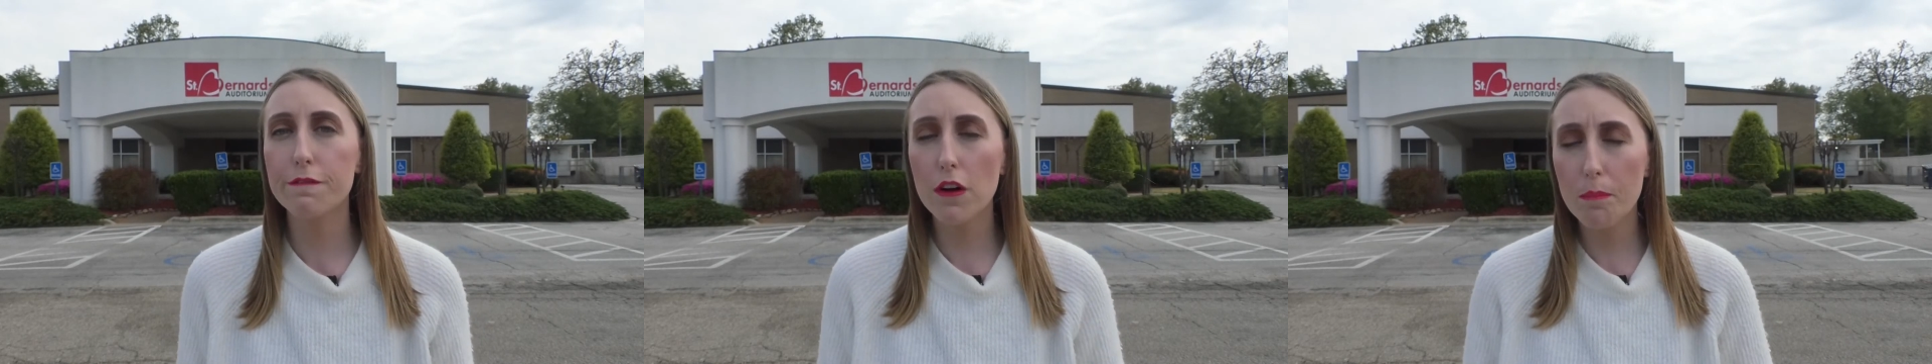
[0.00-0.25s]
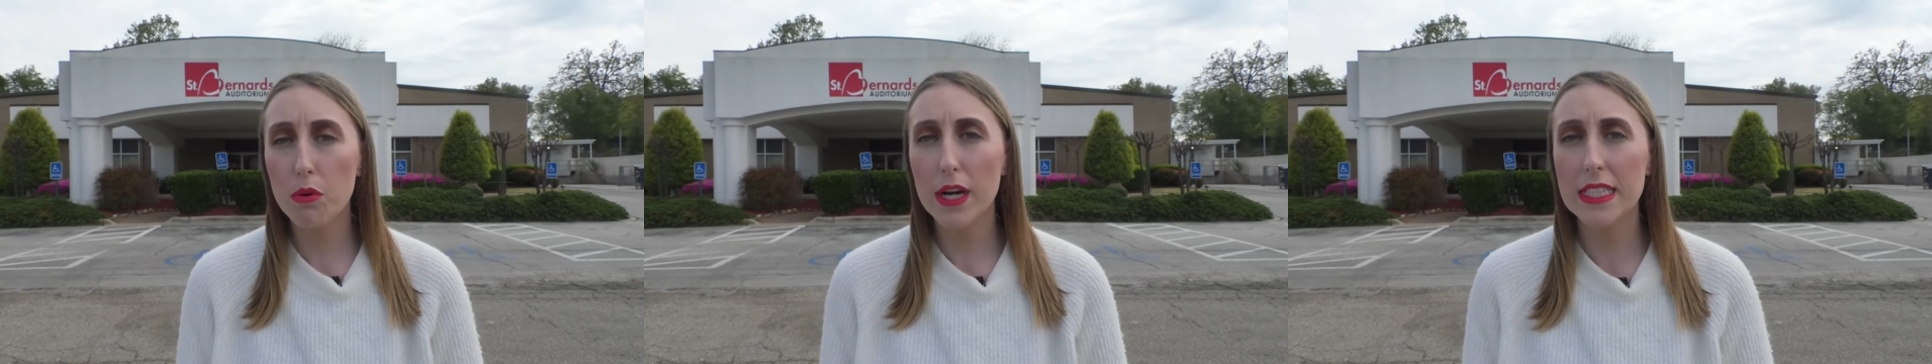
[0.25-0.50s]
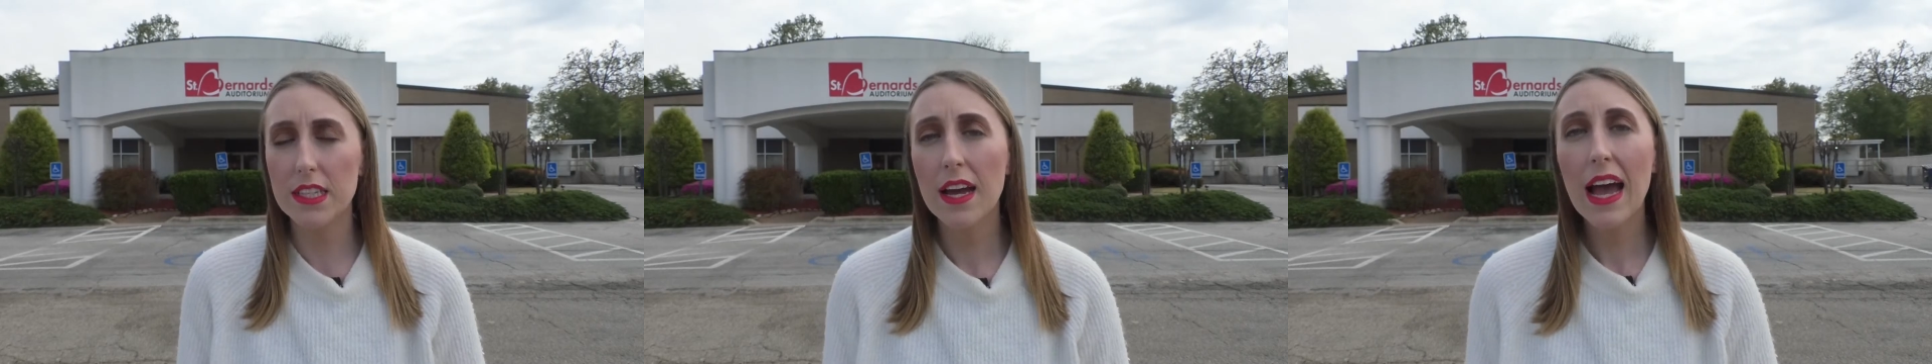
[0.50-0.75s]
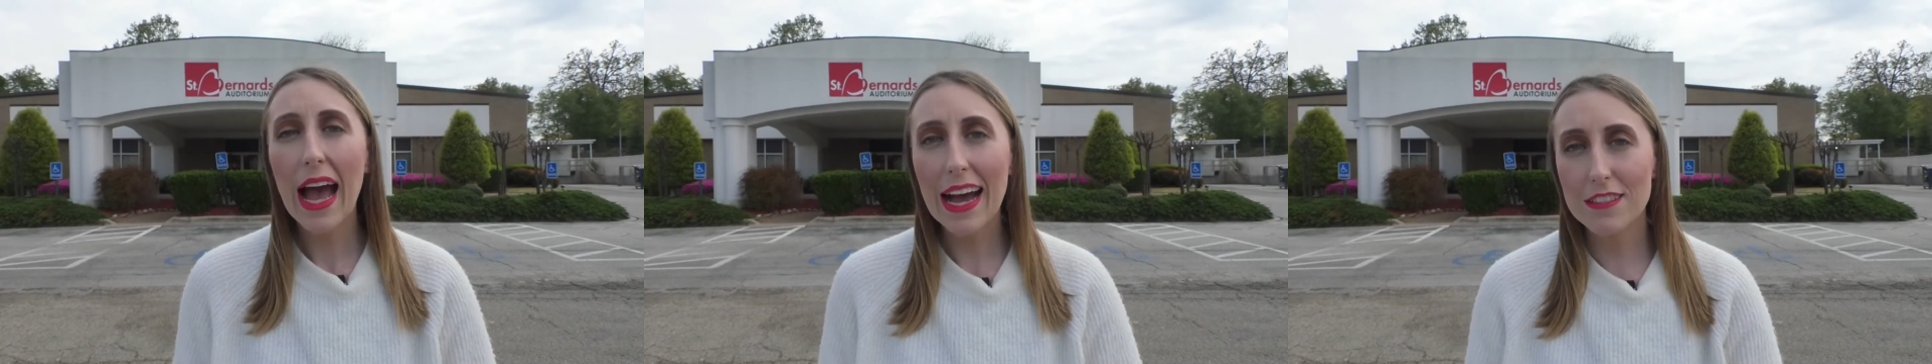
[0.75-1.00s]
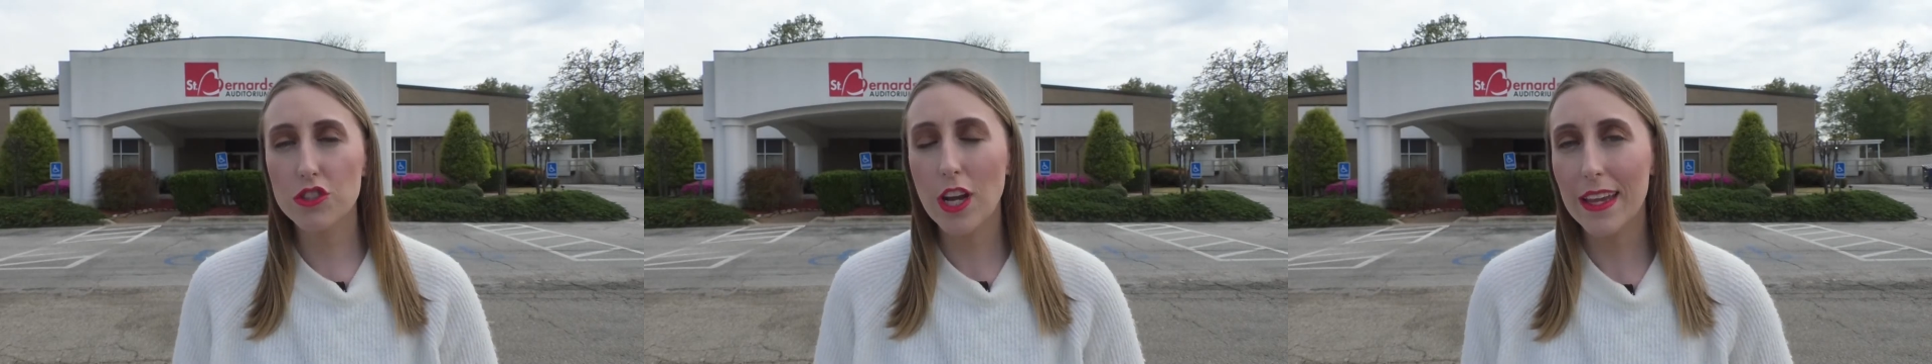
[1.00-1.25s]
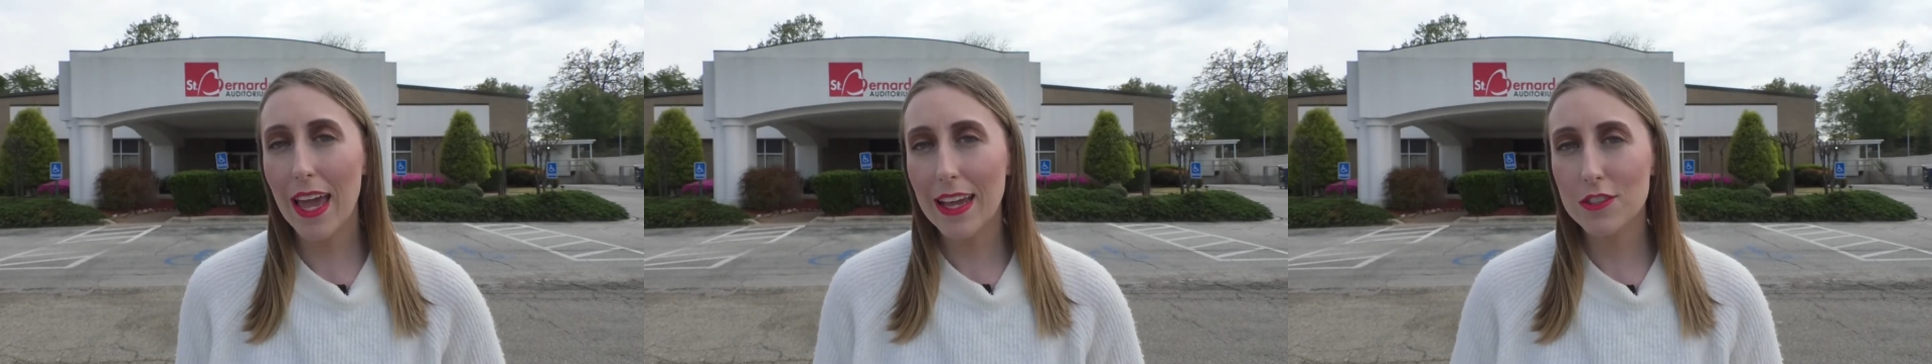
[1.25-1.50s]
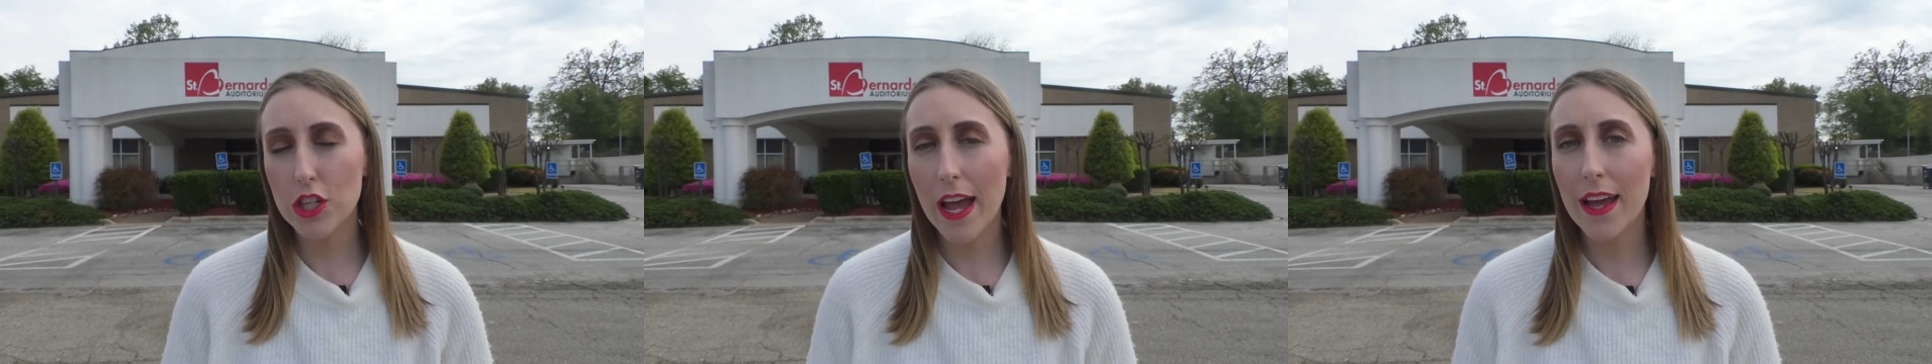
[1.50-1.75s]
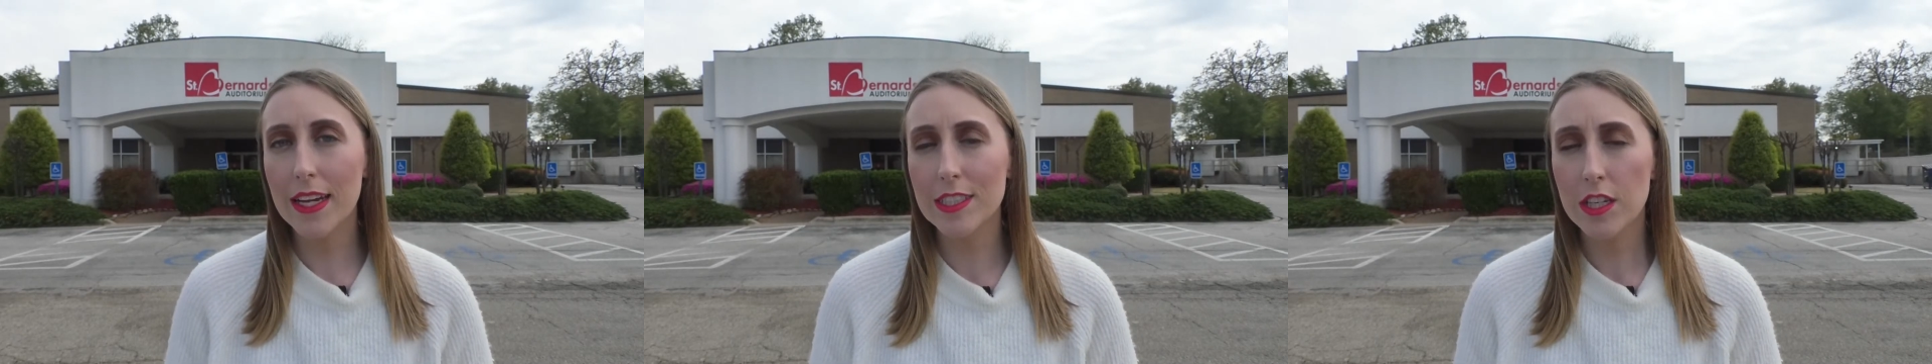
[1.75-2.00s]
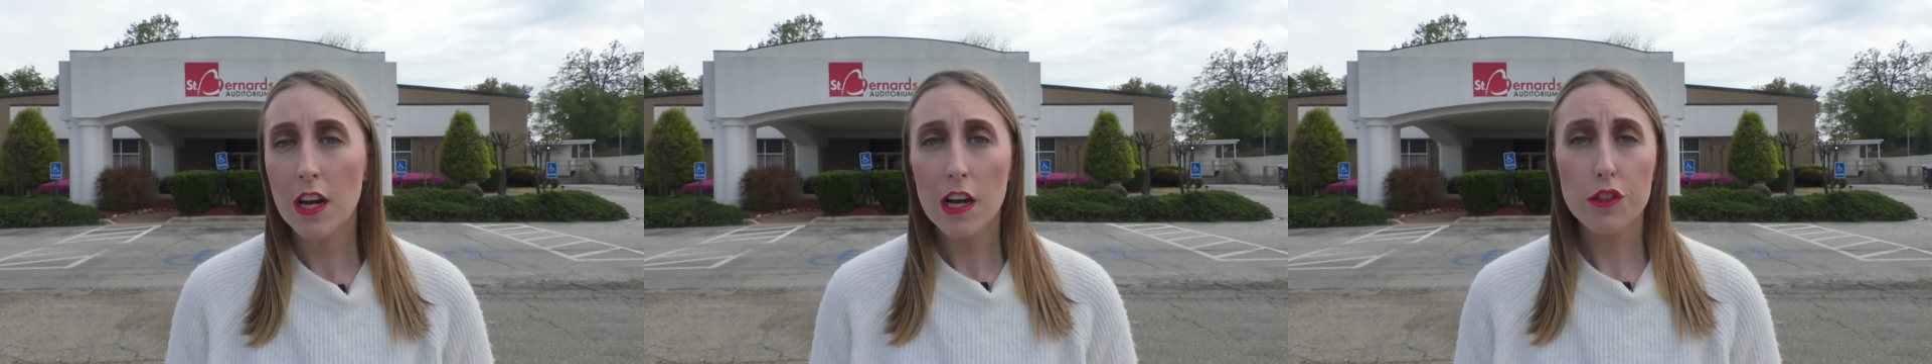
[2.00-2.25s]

footprint at JHS.